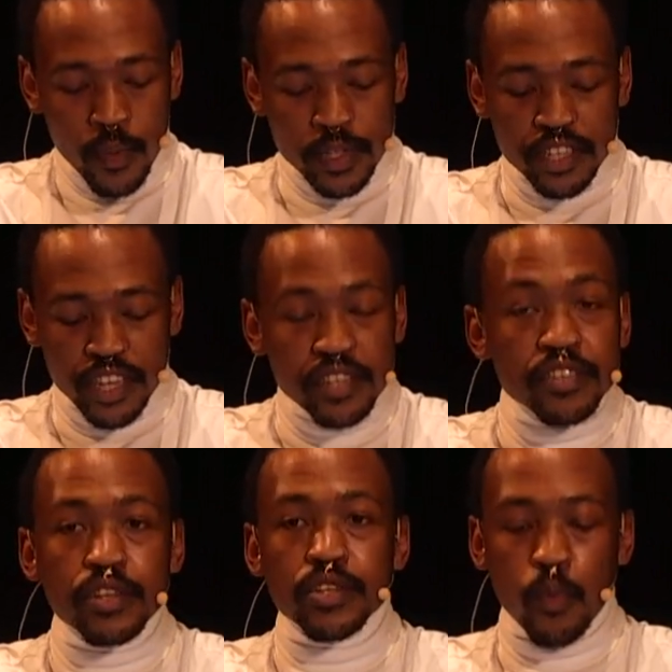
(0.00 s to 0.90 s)
was a
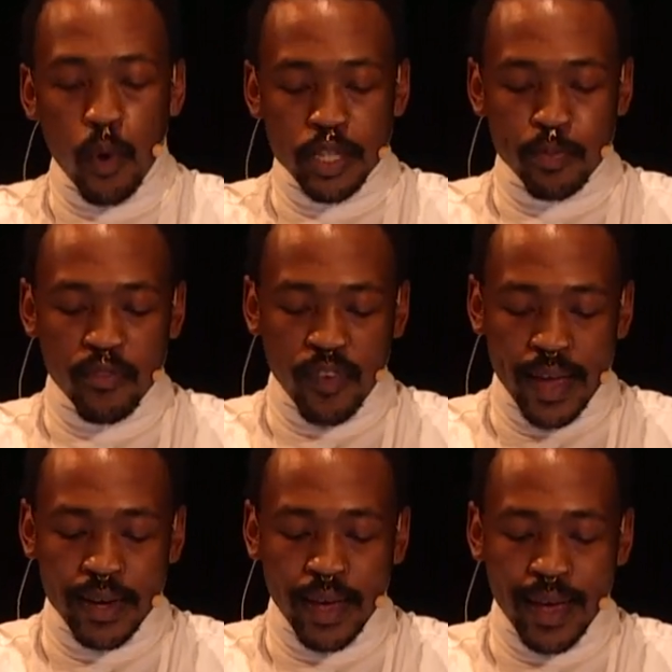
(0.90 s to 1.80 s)
gesture towards
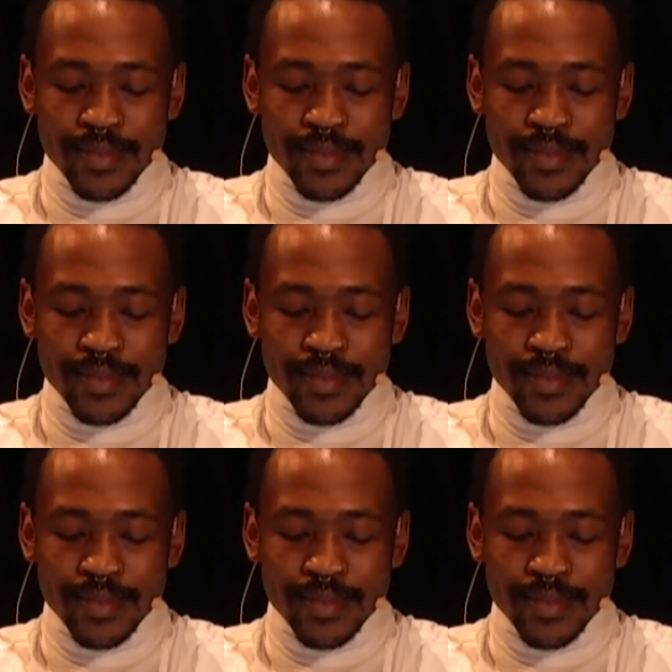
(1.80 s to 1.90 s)
providing